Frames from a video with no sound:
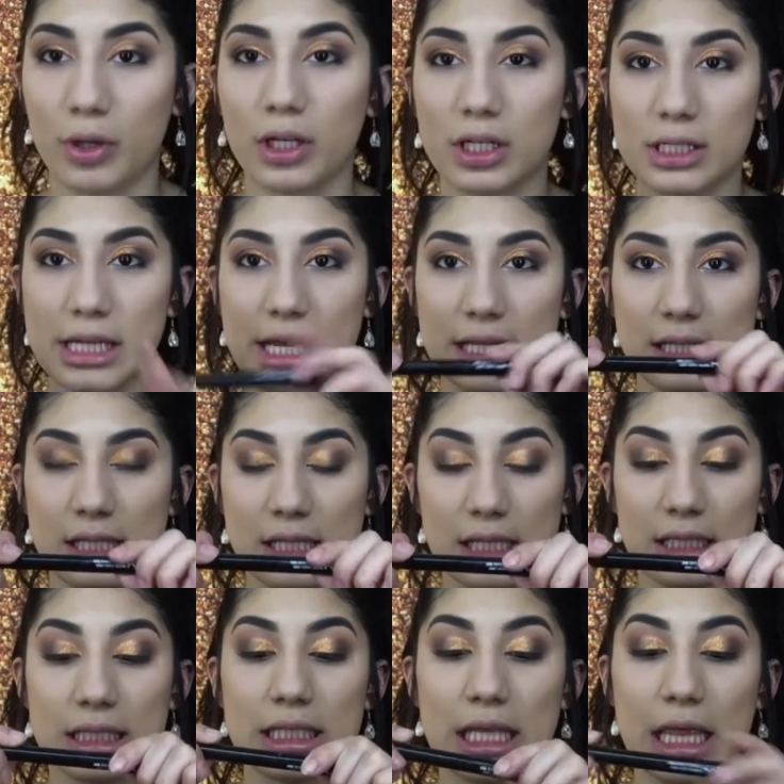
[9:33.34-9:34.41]
we're gonna take
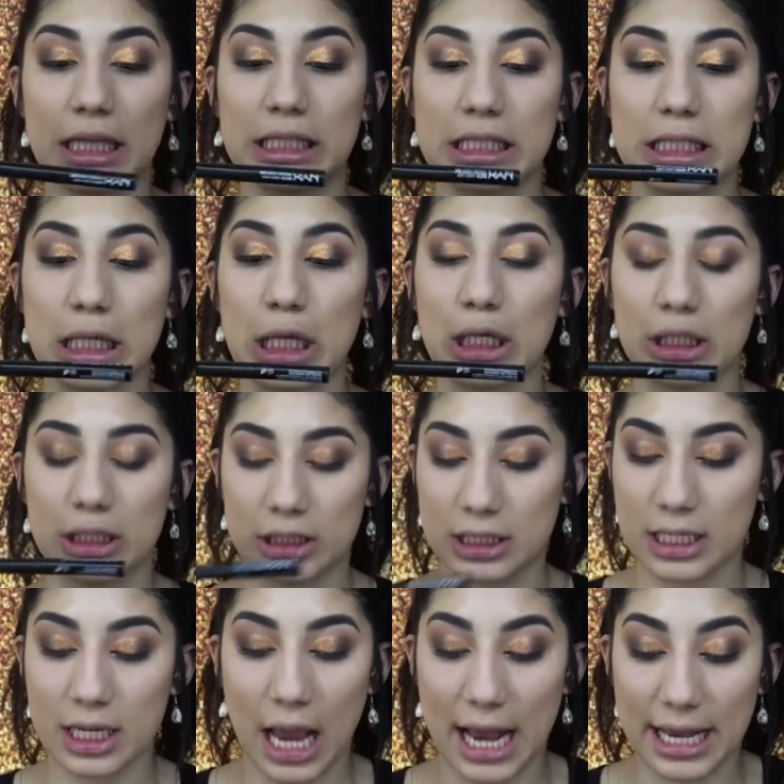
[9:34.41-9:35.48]
this,
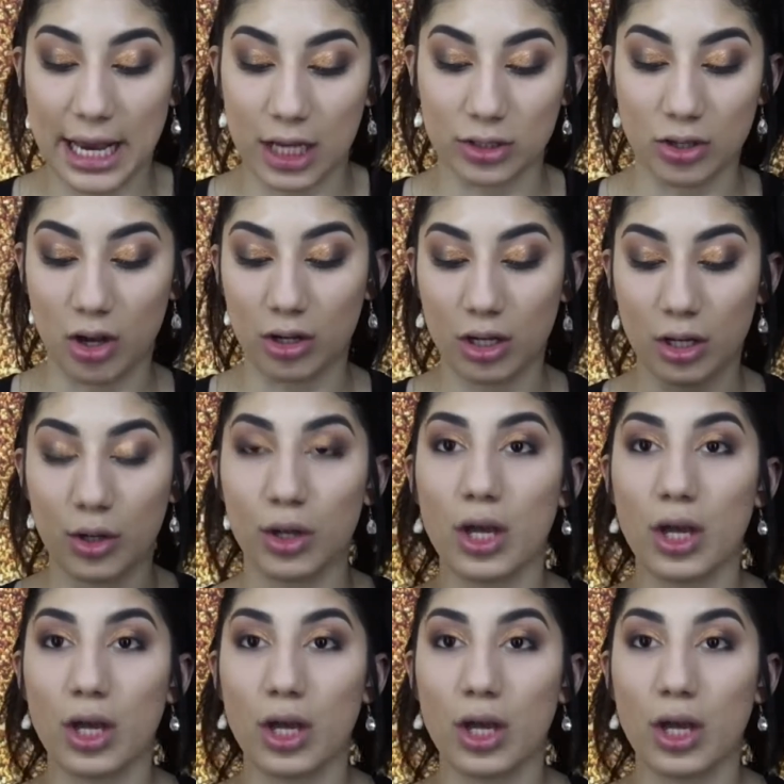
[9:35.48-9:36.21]
see, I can't talk.